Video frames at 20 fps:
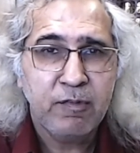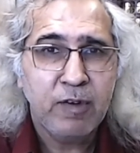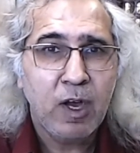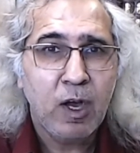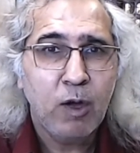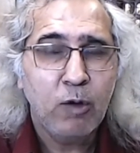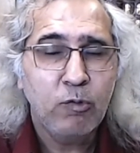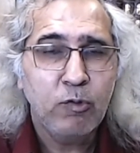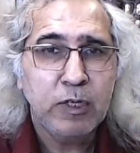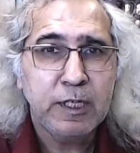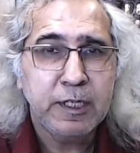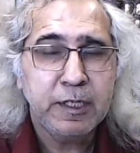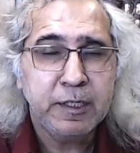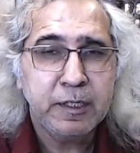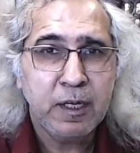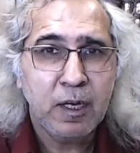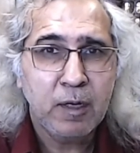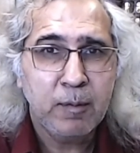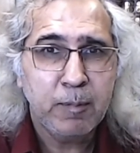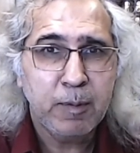How will it
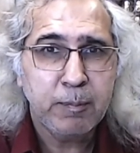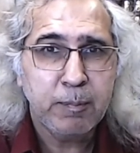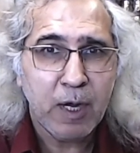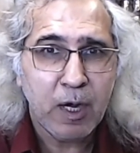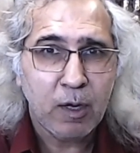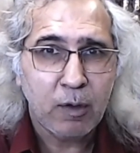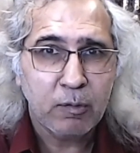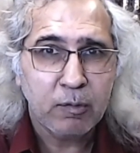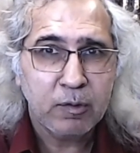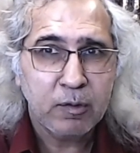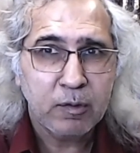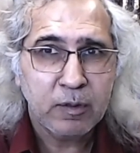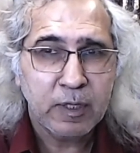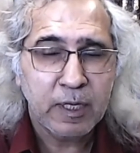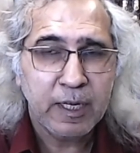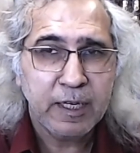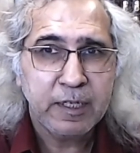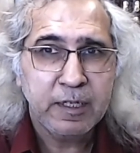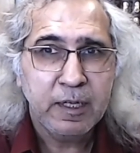come about, right?